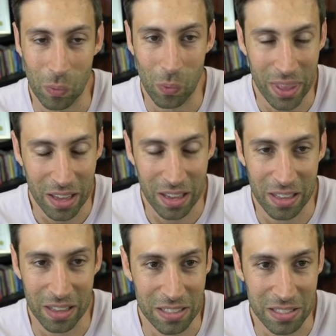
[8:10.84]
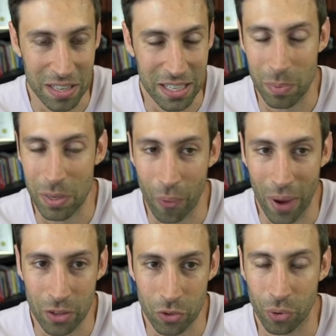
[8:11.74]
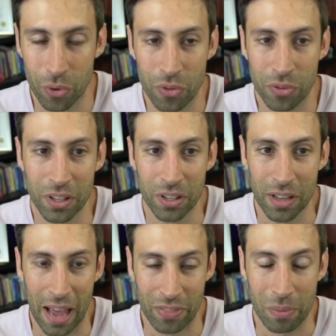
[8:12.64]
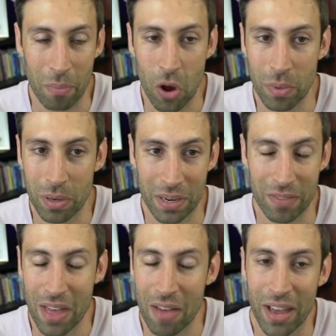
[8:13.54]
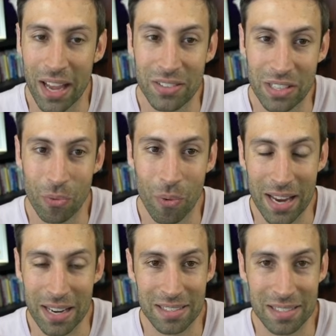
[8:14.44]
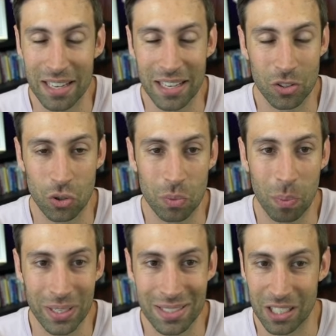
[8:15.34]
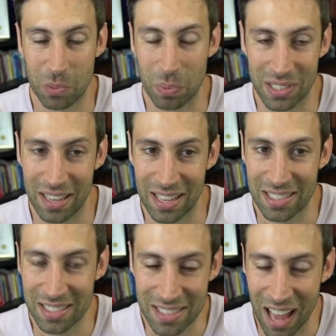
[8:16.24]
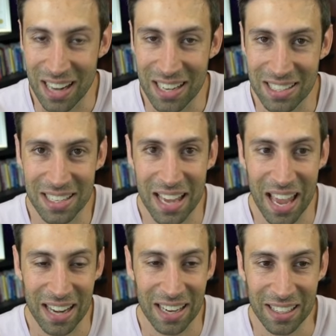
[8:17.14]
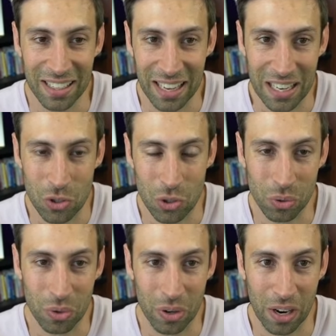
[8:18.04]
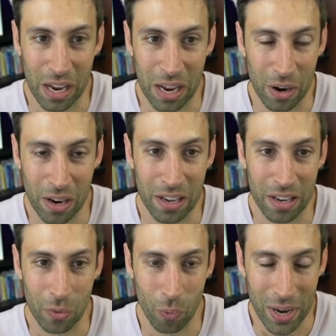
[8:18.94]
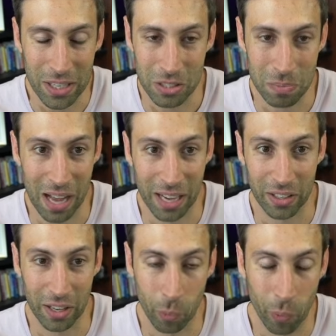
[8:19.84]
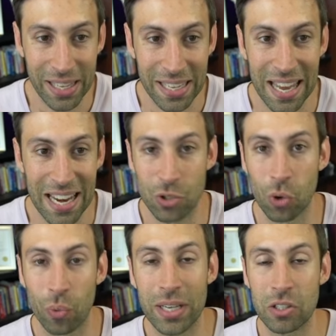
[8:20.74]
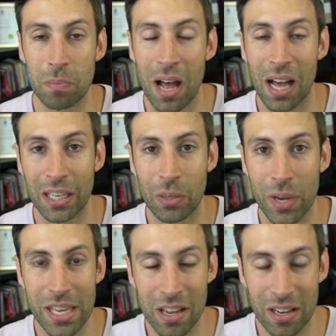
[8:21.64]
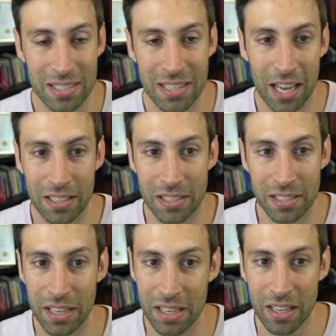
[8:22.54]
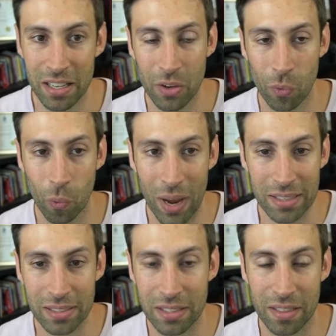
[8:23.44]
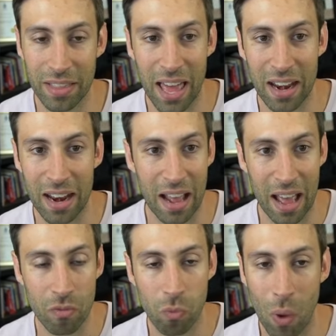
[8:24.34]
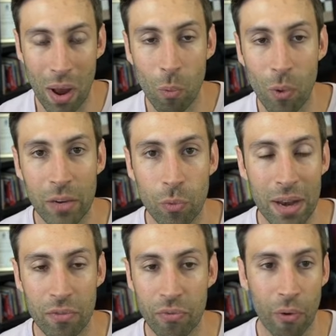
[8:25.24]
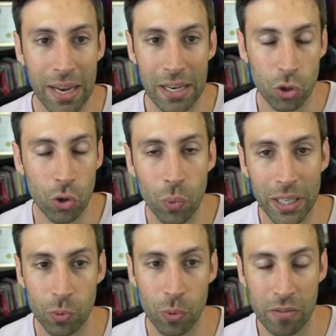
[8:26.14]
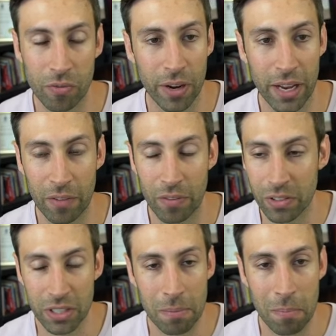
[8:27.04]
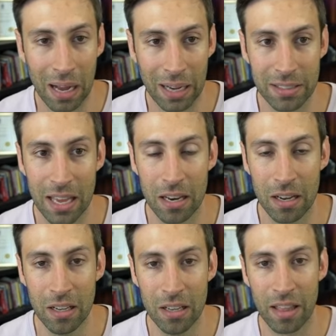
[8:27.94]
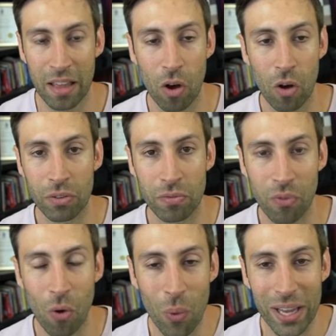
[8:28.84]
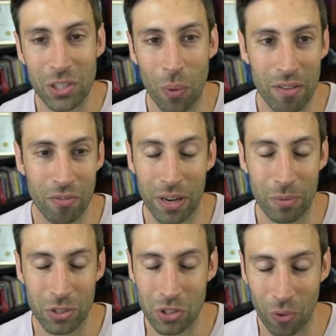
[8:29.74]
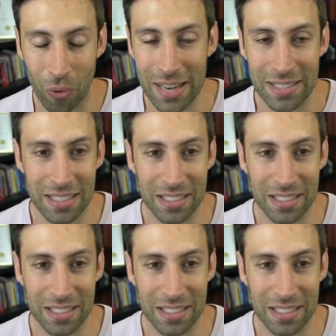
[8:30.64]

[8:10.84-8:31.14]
Whether this needs to be ground truth at the moment, but if that vacancy rate is sitting at 2.6%, that's starting to get into a renter's market, like really get into a renter's market where you're going to start to see rents that have 1 week rent free, 2 weeks rent free. I've even seen markets that they've offered 4 weeks rent free, which is crazy.